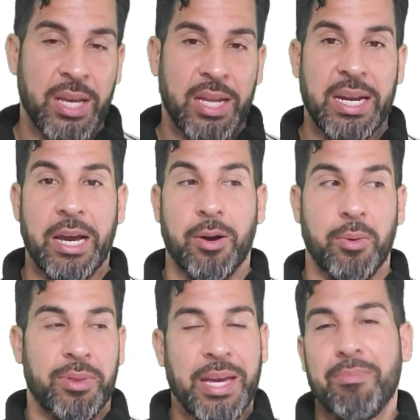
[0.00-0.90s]

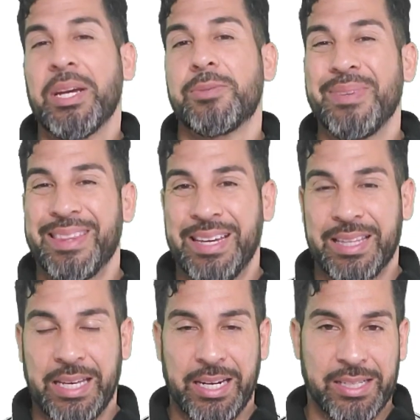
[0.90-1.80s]
Now, that makes me
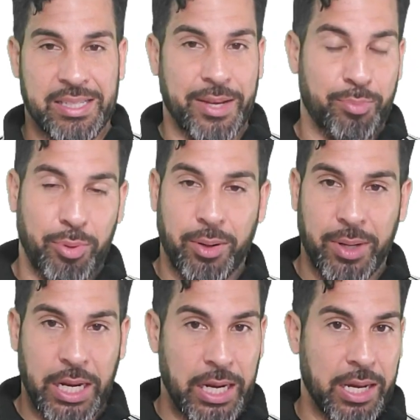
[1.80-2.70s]
think that it's
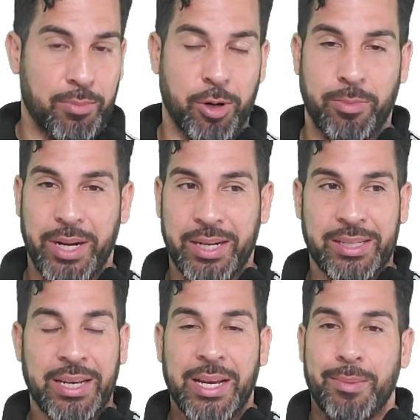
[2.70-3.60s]
temporary and not
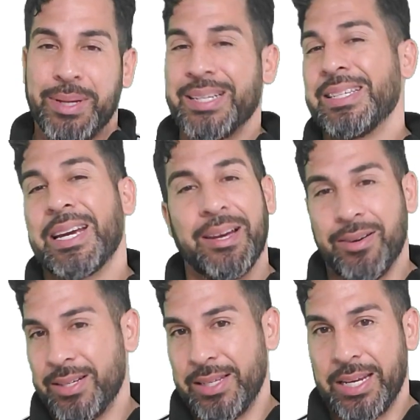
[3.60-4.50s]
permanent, because I
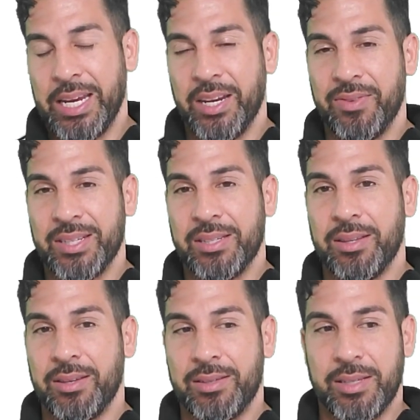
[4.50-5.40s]
honestly can't even see
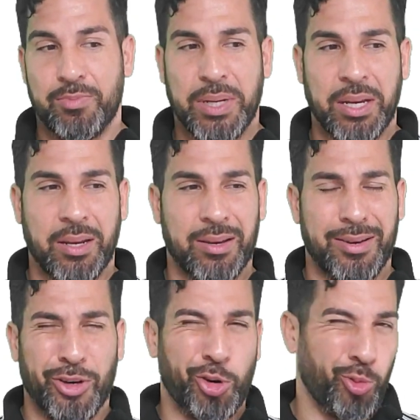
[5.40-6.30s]
this as being
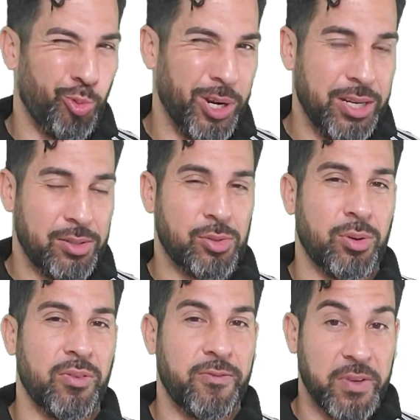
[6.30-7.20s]
a great
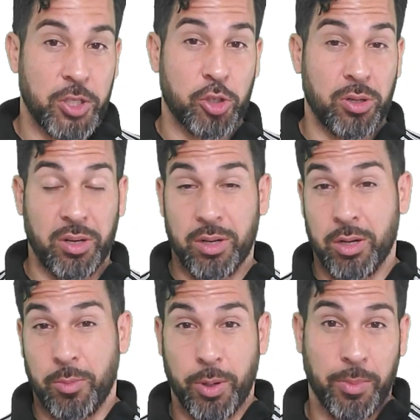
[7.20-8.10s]
sort of feature
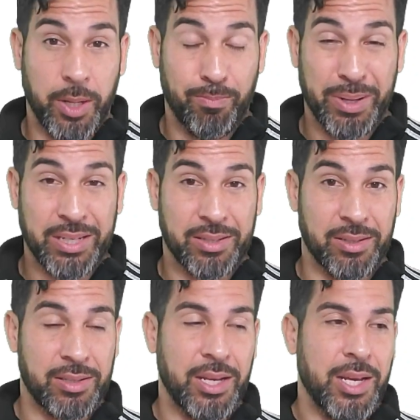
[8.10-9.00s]
on a permanent basis,